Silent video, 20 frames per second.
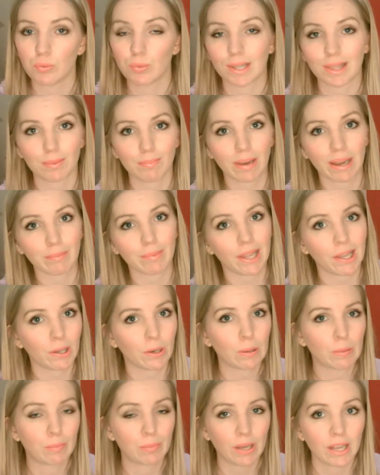with my
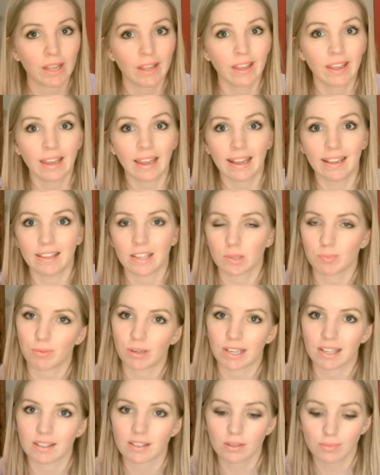makeup in the
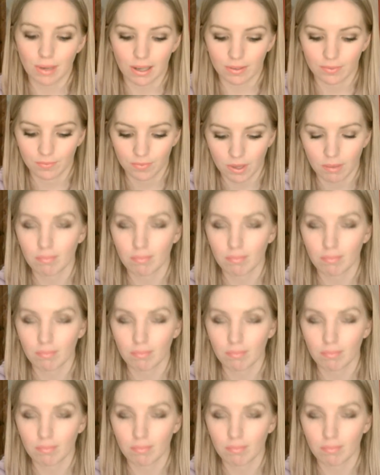spring and summer.